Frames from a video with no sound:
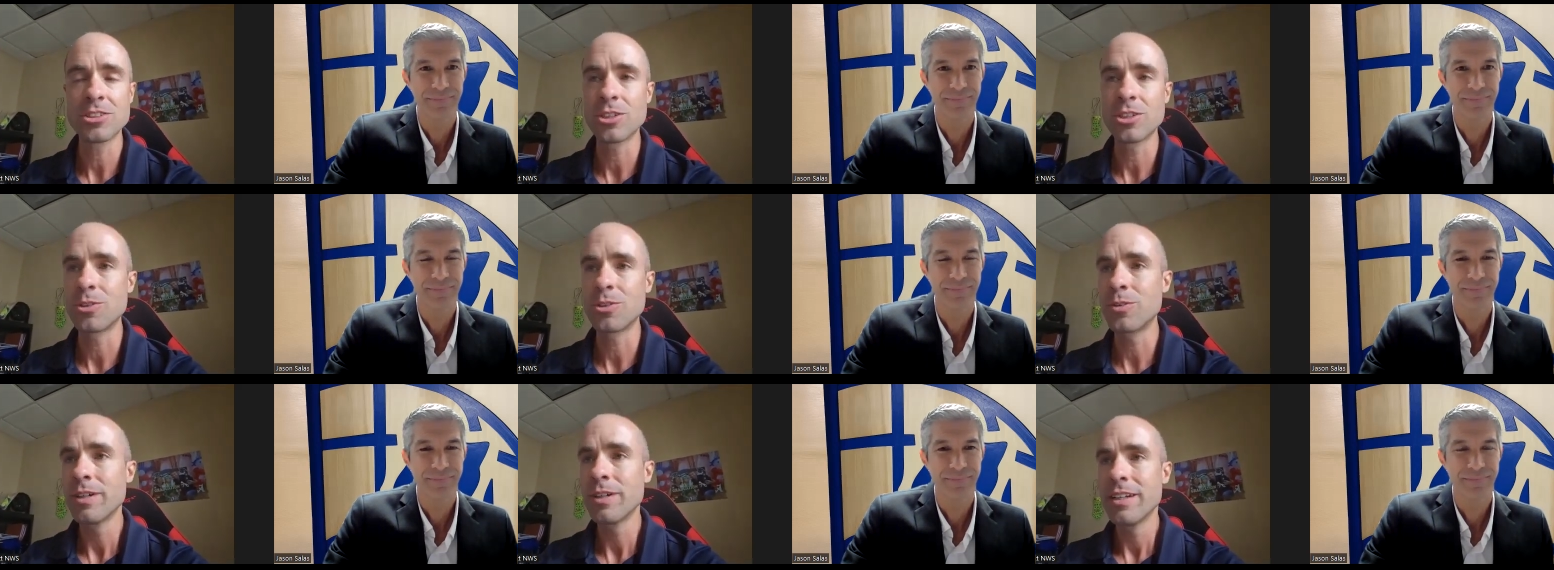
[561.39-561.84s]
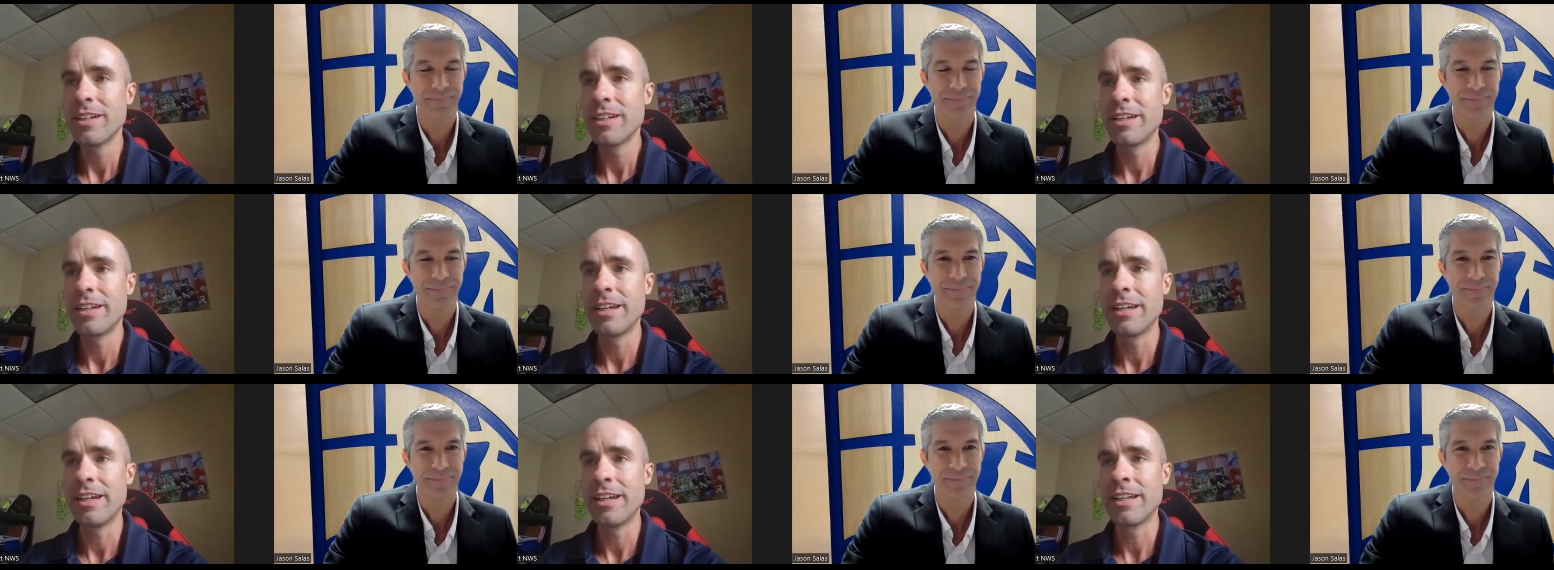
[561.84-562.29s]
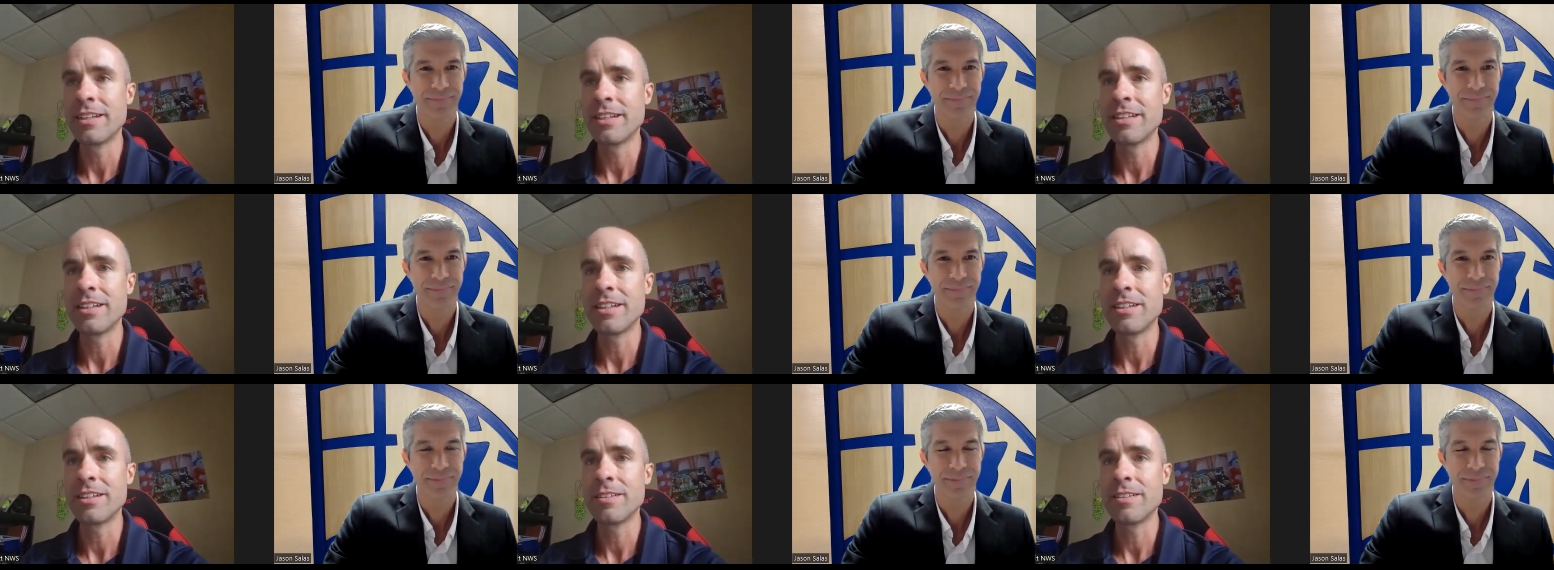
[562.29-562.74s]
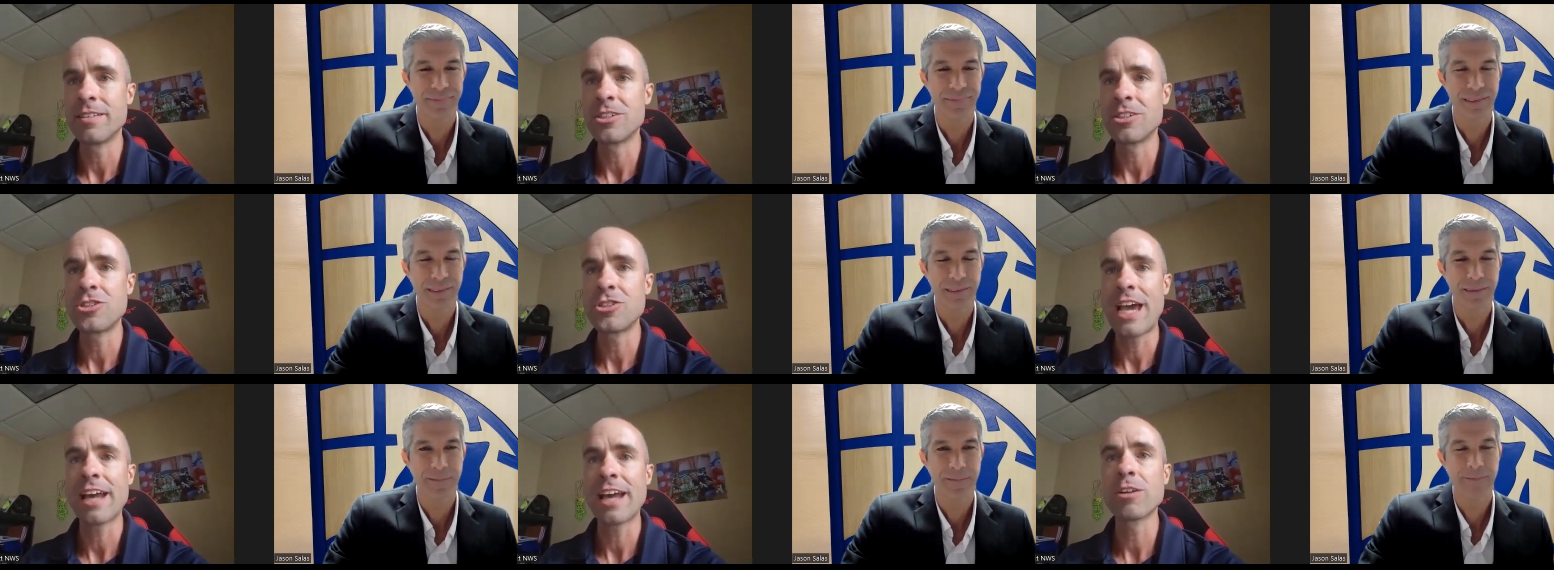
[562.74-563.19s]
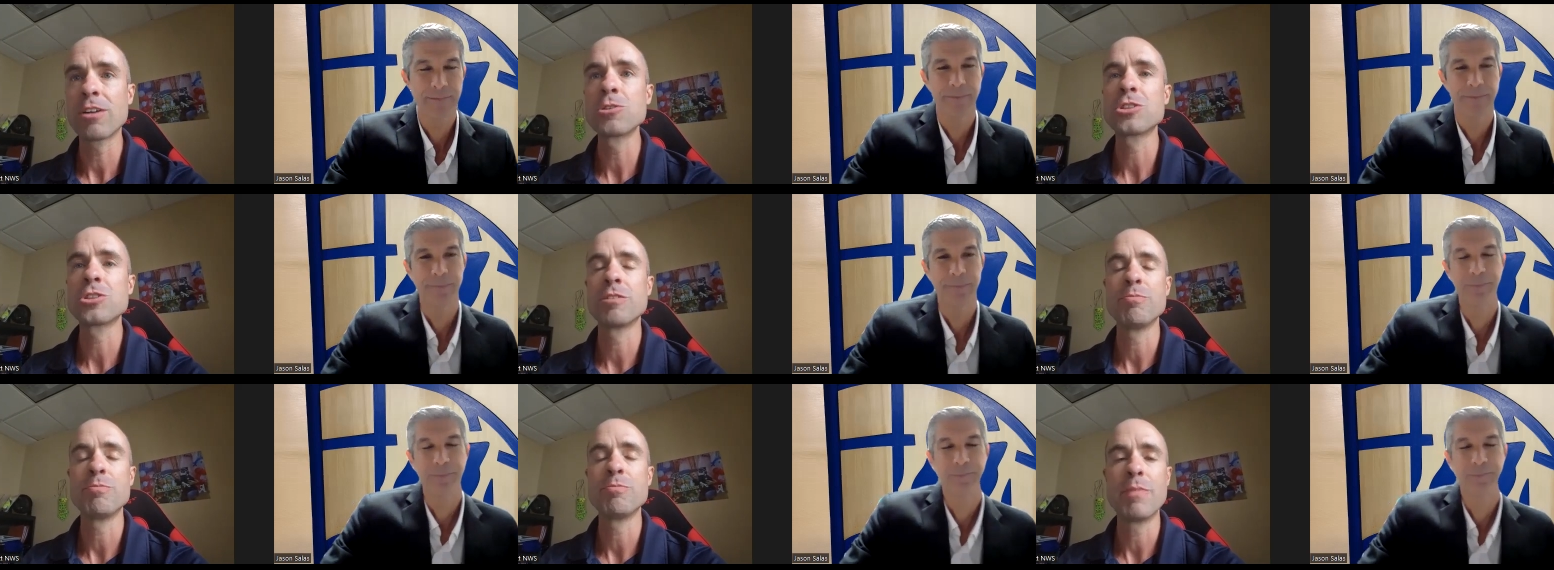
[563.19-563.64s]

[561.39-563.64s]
Speaker 1: so and the the shadows of